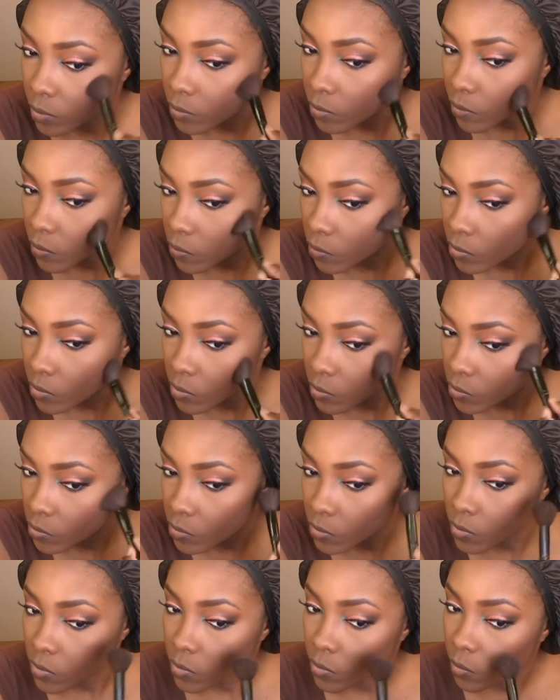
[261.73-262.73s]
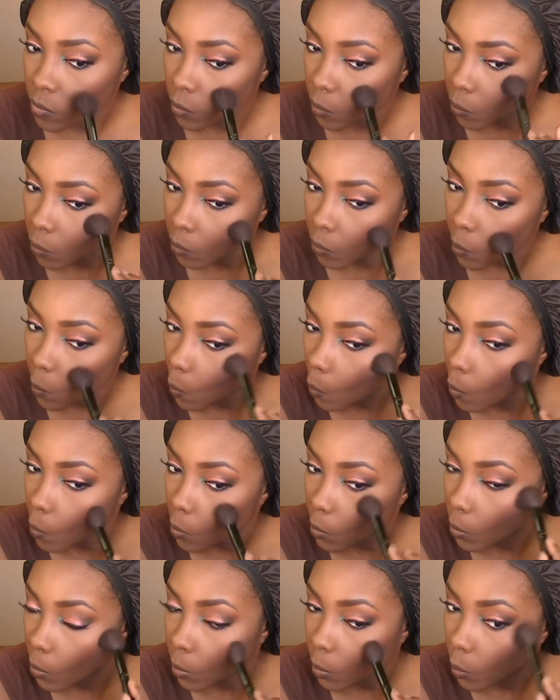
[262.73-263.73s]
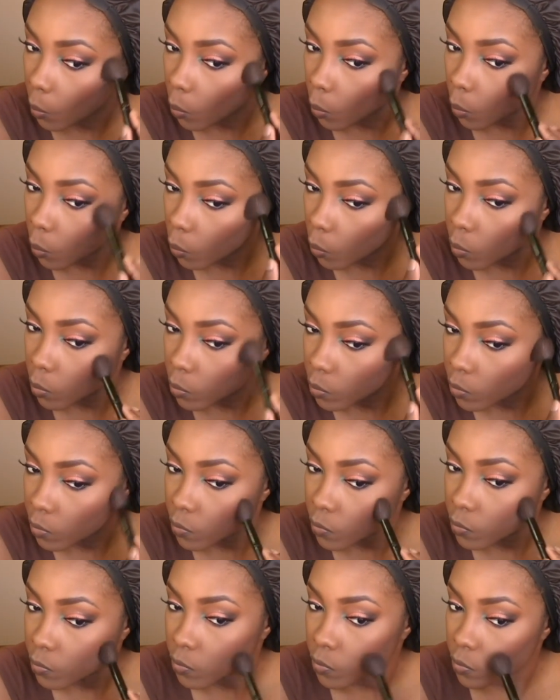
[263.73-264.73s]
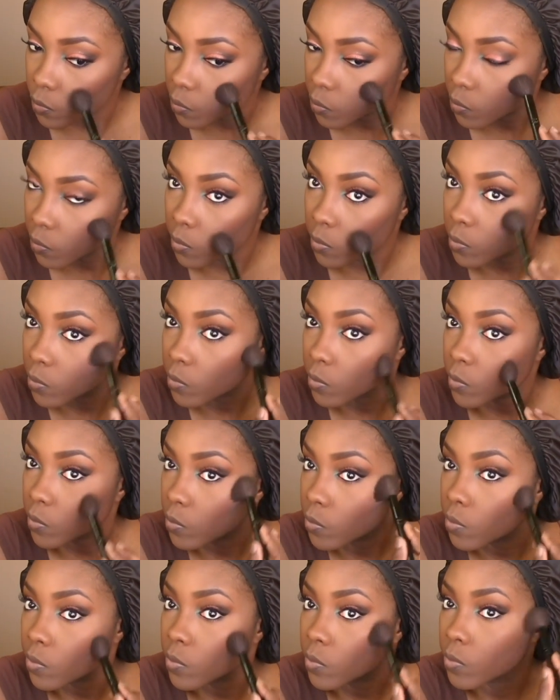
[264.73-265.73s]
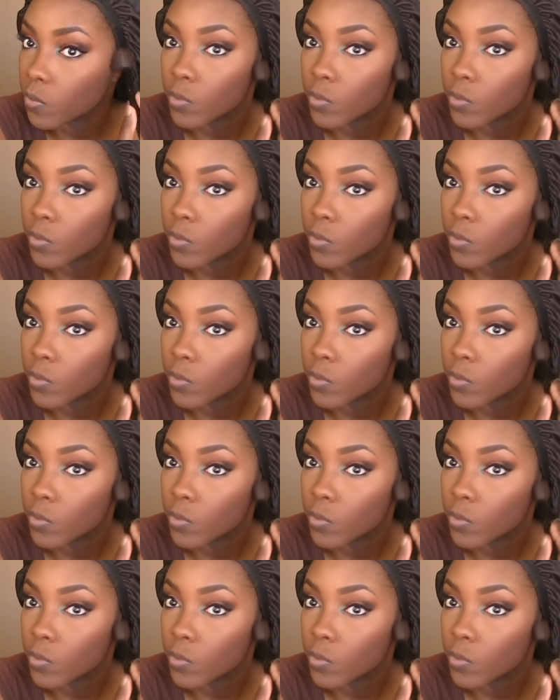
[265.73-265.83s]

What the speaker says: No one is speaking in this clip.